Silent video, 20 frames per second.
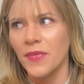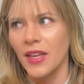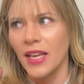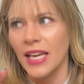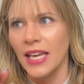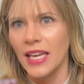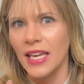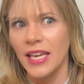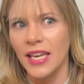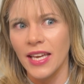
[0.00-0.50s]

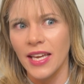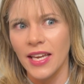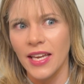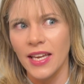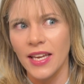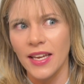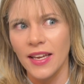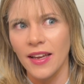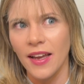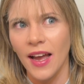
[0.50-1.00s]

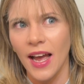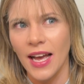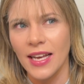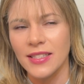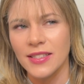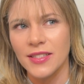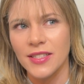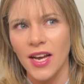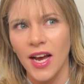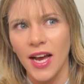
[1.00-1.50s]
he
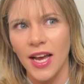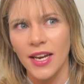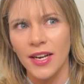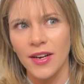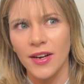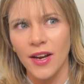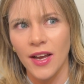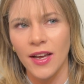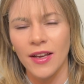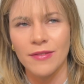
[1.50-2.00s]

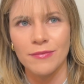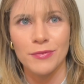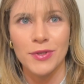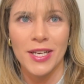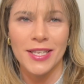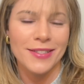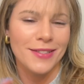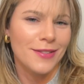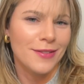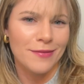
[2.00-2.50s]

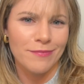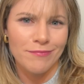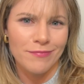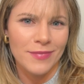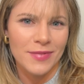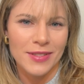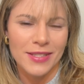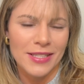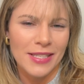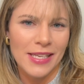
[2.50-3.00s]
does
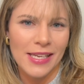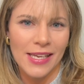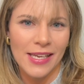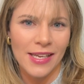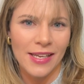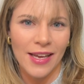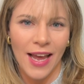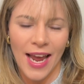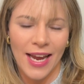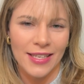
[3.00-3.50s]

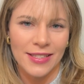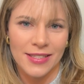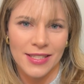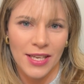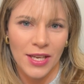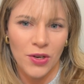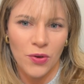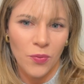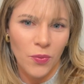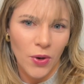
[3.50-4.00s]

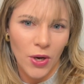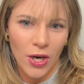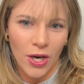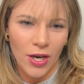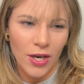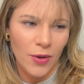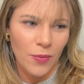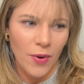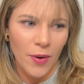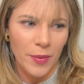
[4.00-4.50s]
T18
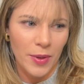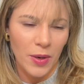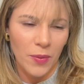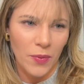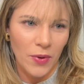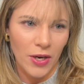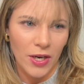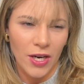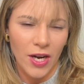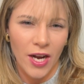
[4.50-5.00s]
work. What would it
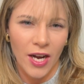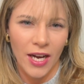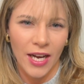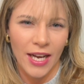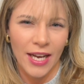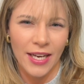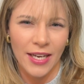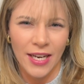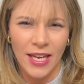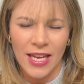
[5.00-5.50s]
work
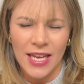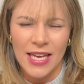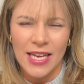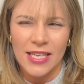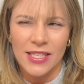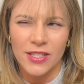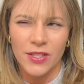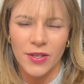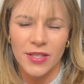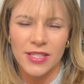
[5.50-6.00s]
on?
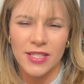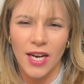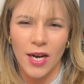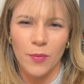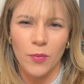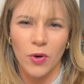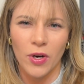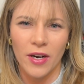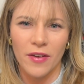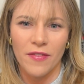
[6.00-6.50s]
So he's done
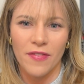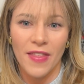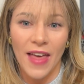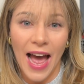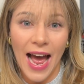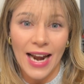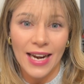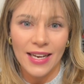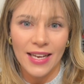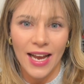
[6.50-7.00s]
more of
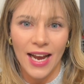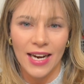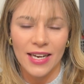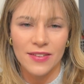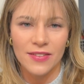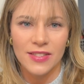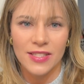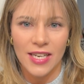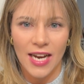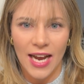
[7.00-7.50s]
that kind of
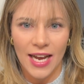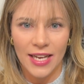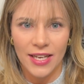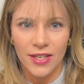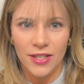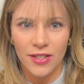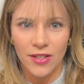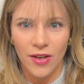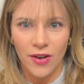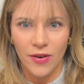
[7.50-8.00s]

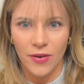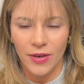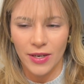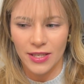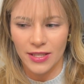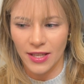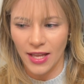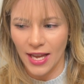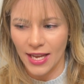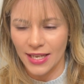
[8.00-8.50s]
style, or
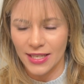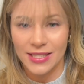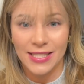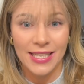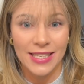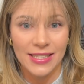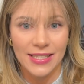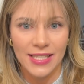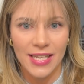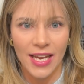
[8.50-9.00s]
like
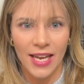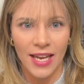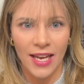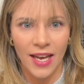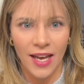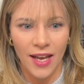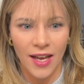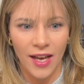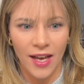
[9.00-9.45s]
tinting